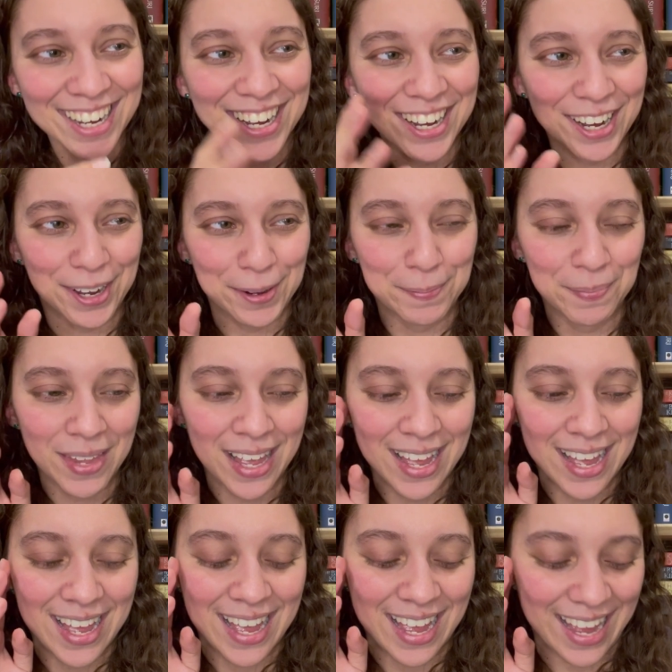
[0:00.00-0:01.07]

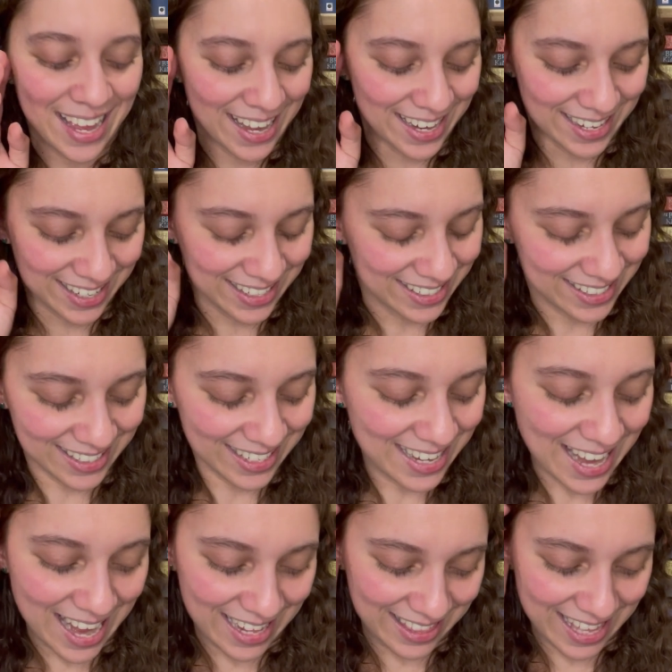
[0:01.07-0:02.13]
And
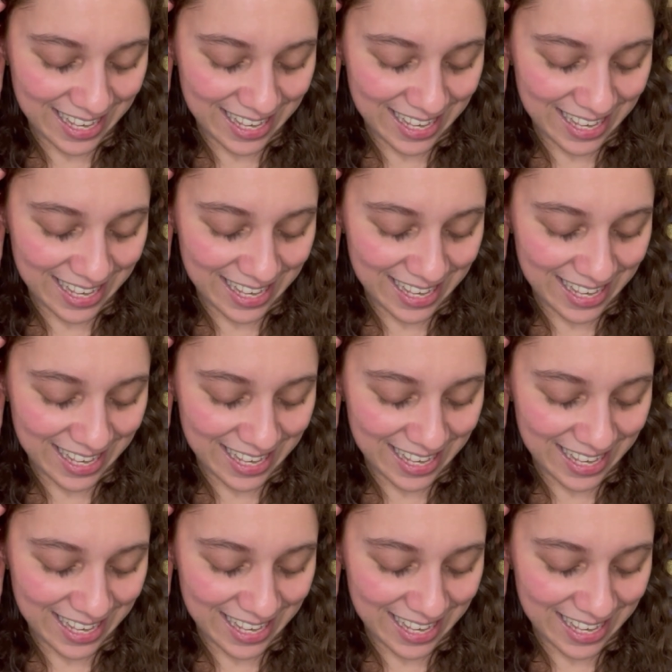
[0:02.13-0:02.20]
yeah,